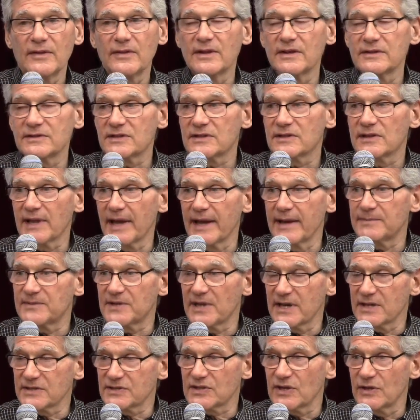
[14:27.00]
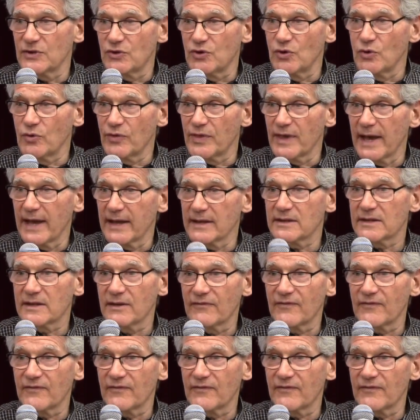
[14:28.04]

The lab tests that do that,